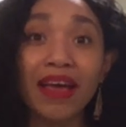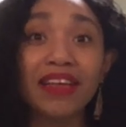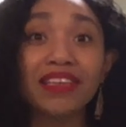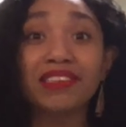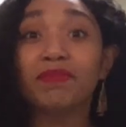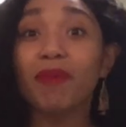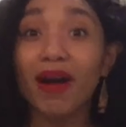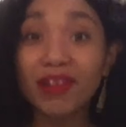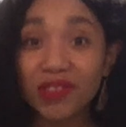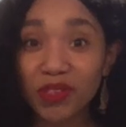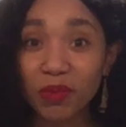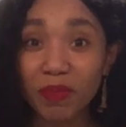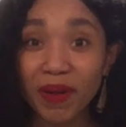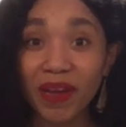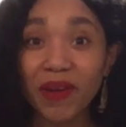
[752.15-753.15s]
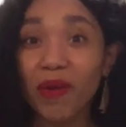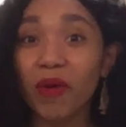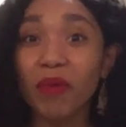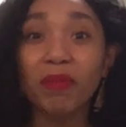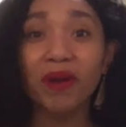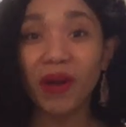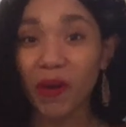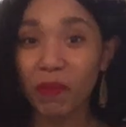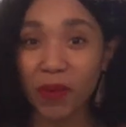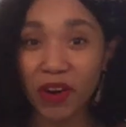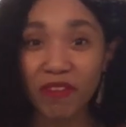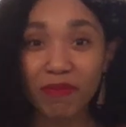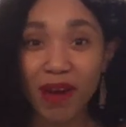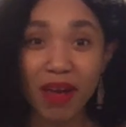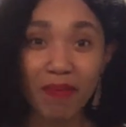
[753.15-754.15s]
sponsor me or become one
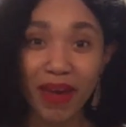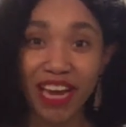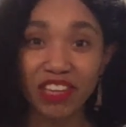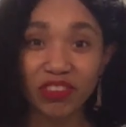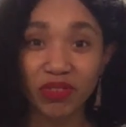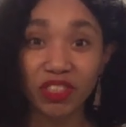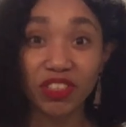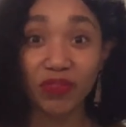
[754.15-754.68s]
of my patrons